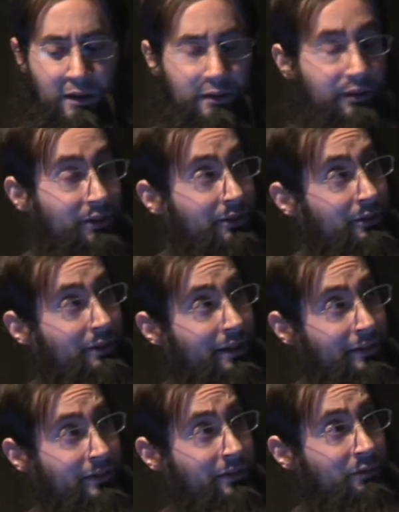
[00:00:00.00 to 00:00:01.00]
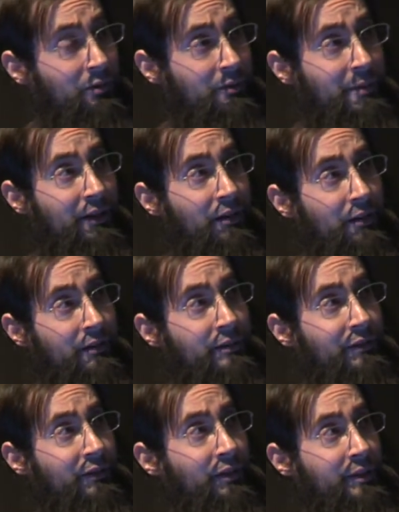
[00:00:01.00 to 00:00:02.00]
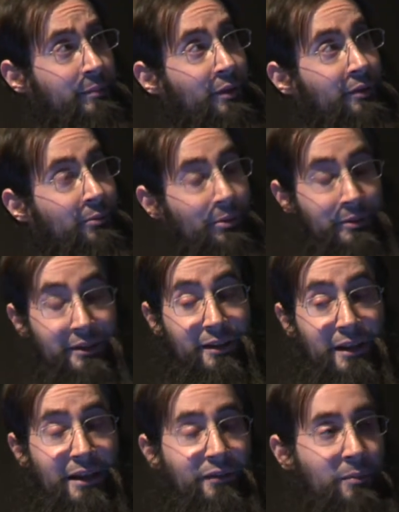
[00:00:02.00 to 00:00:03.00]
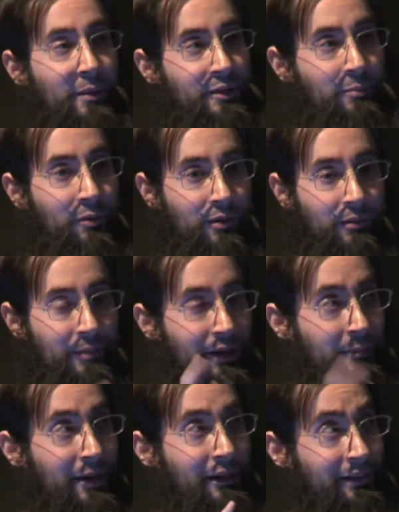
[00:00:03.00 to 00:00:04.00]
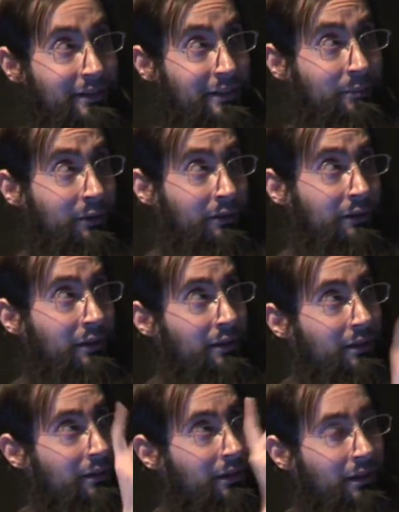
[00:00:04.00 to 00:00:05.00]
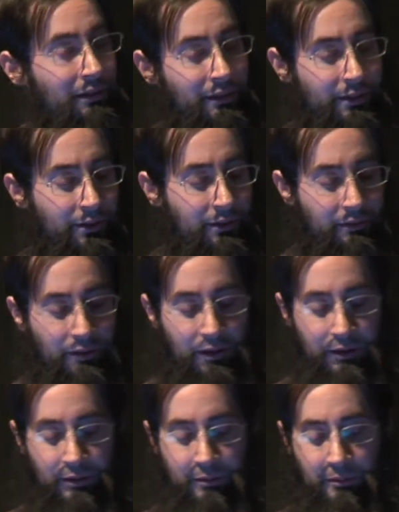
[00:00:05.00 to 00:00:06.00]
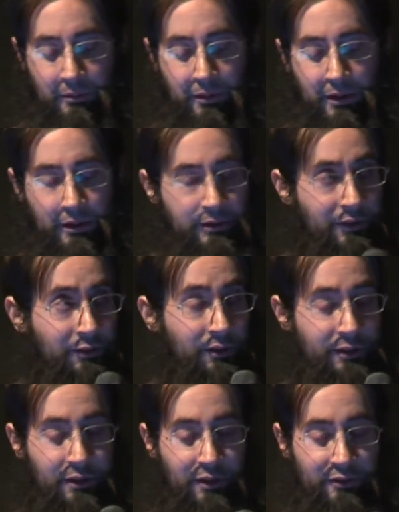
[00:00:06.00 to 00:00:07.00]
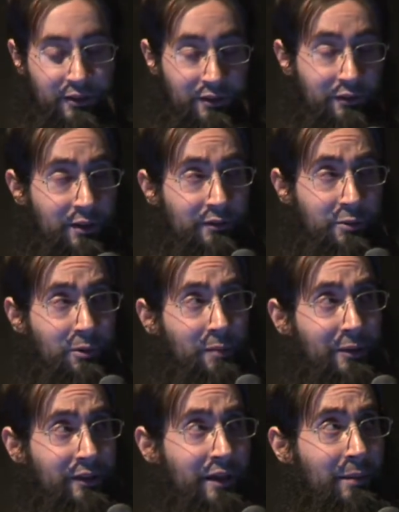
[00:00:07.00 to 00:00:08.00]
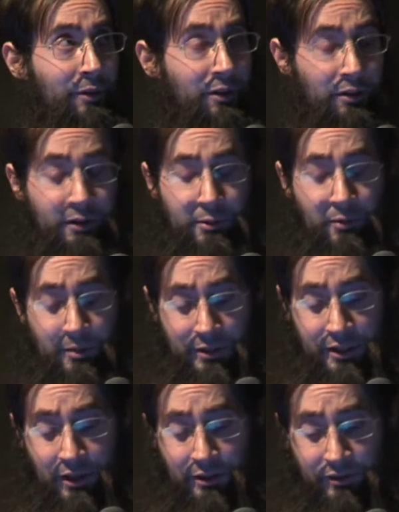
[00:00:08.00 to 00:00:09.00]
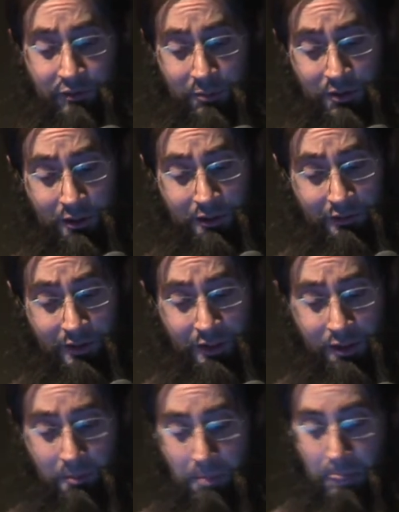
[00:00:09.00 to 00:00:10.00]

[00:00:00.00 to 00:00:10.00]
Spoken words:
This also let us, of course, make a hard difficulty mode where we did have a much more mathematically simple linear difficulty curve, because I figure if you want to play the game on hard, you want to be challenged from start to finish.